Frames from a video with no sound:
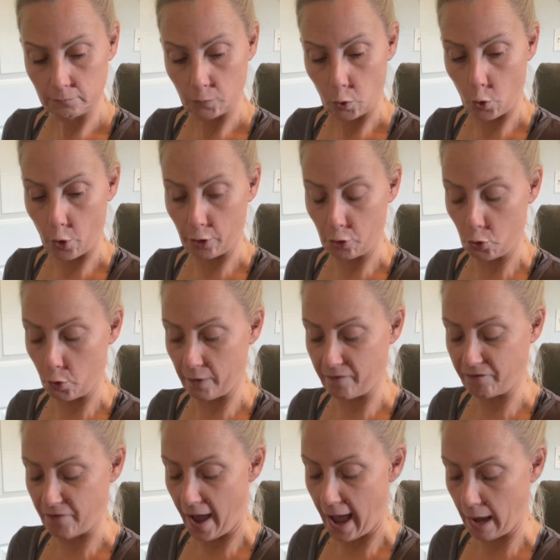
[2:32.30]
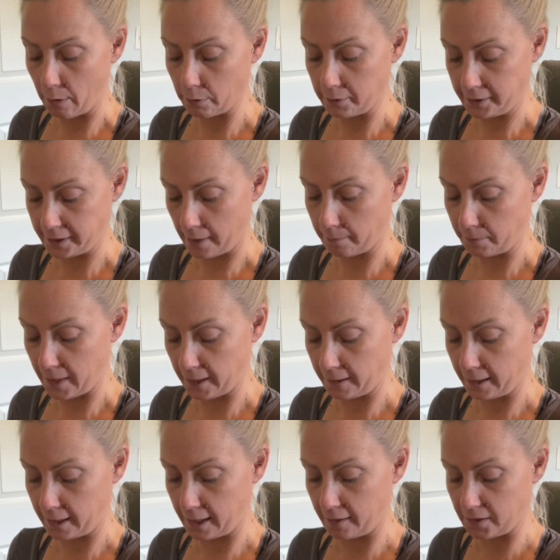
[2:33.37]
Or you have found something
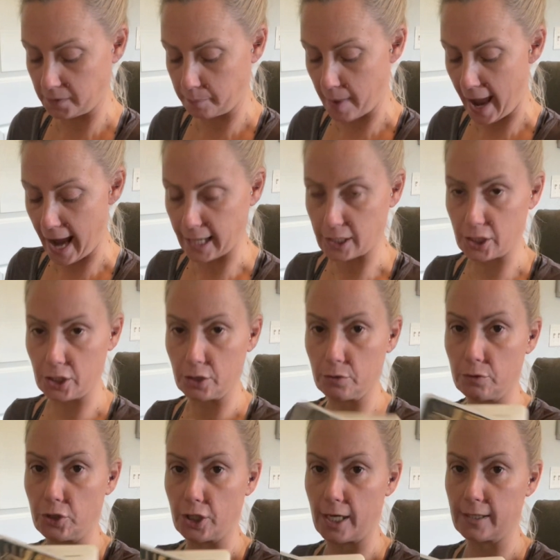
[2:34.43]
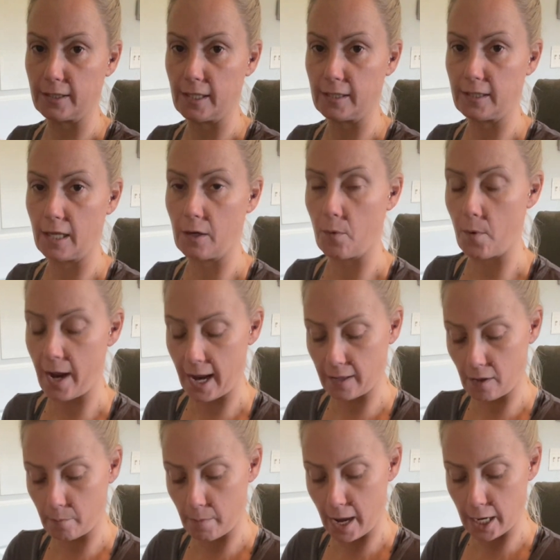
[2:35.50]
that gives back to you justice in a way
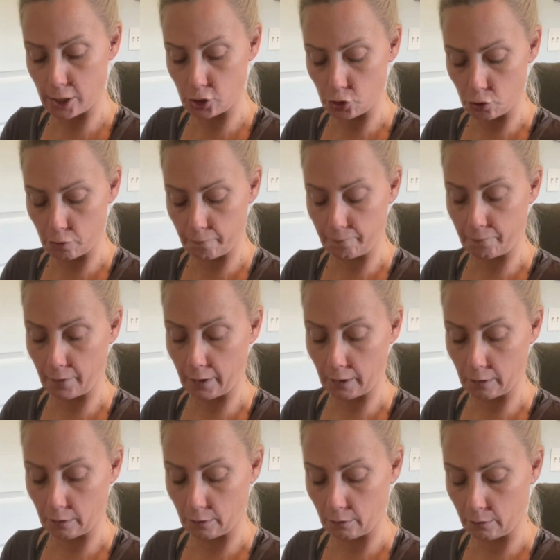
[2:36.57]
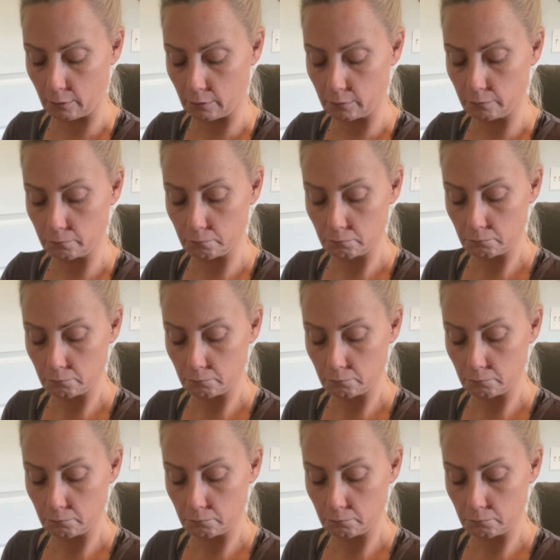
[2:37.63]
that makes you feel